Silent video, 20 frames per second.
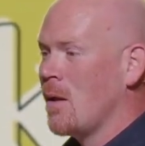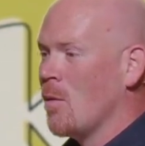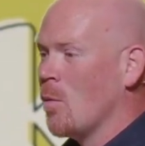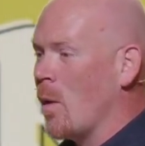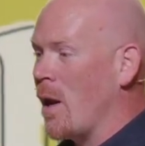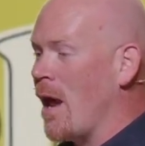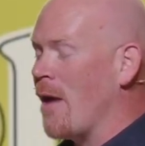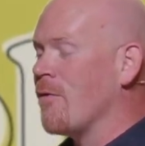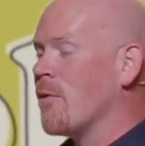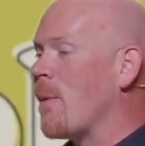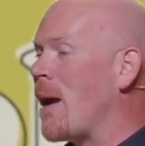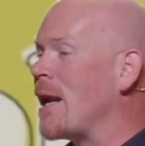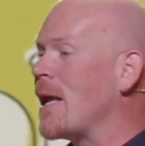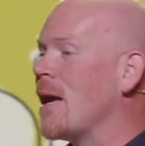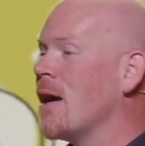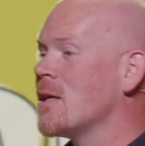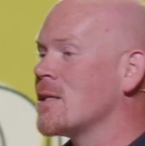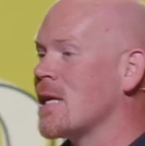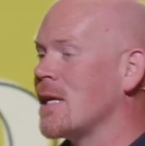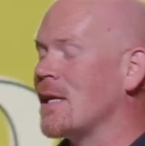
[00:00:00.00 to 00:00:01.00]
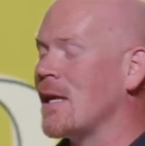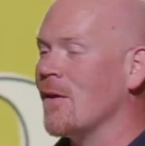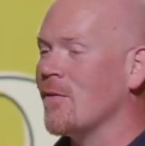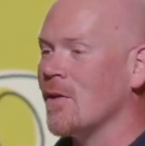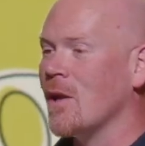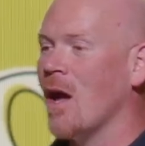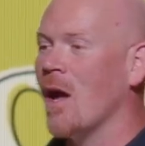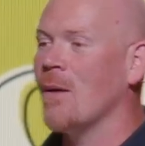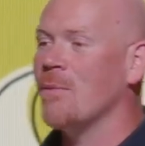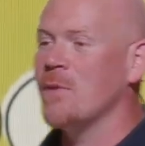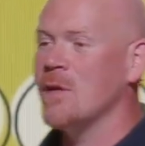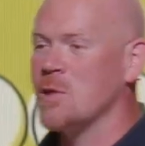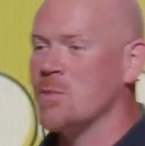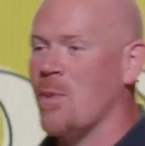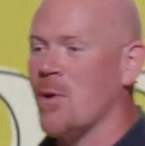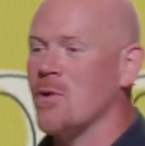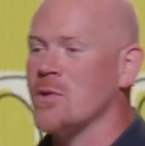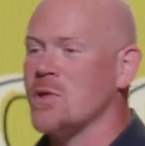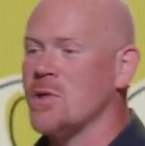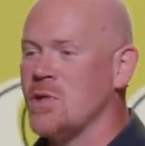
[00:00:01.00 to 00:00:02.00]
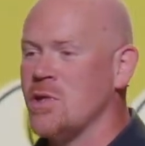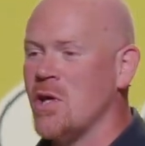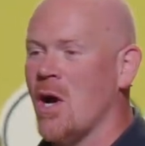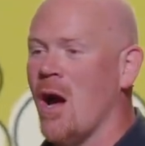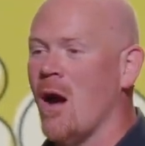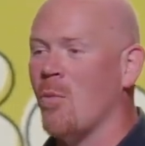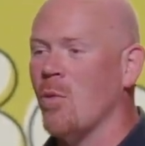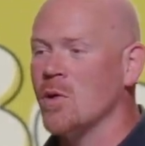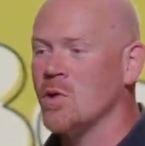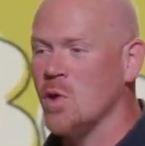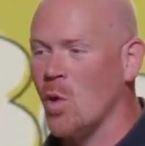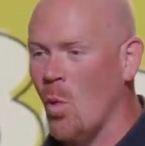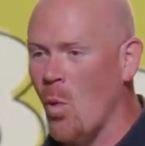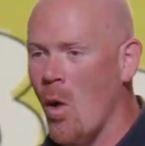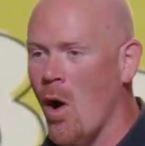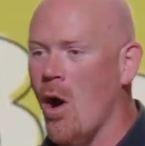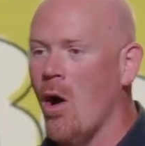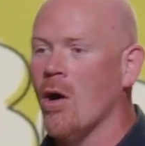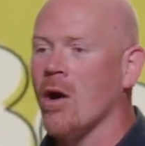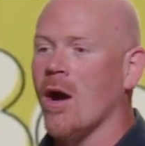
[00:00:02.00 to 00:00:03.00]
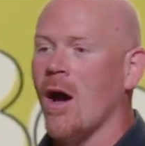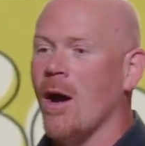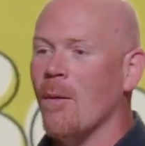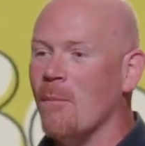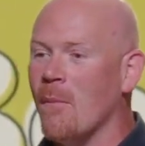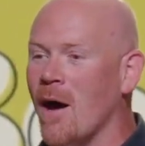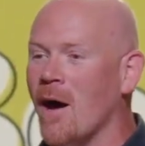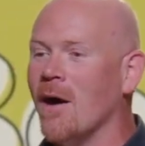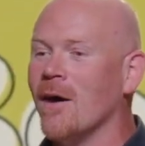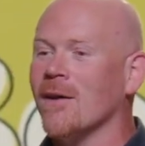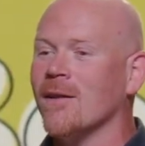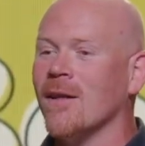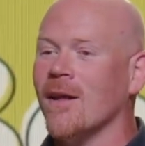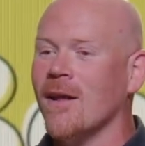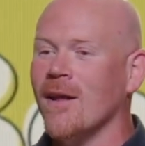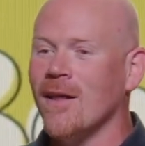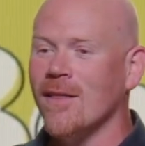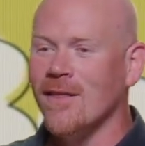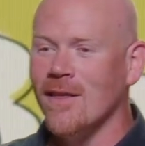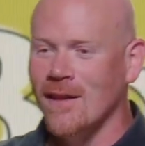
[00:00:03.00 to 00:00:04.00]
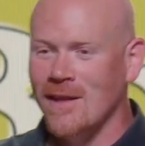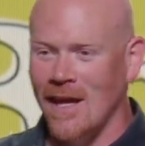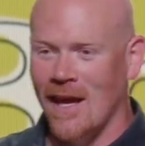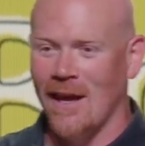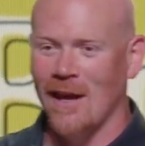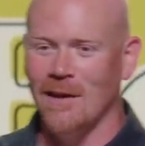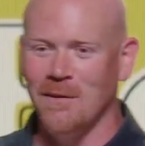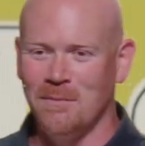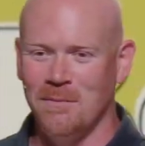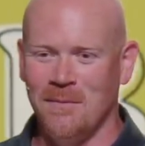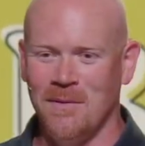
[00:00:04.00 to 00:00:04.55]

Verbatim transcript: When everybody else had given up, this person's job was to walk among the dead,